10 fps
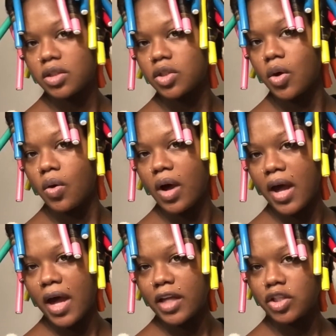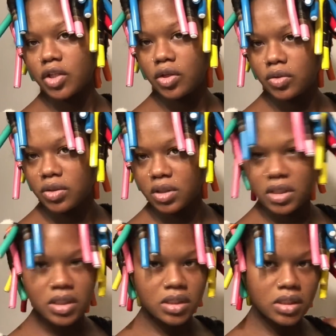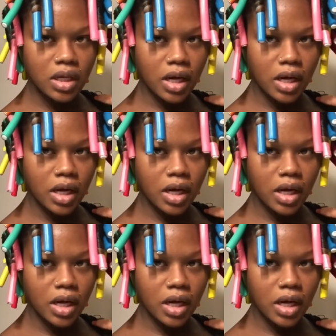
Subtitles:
so I had to use these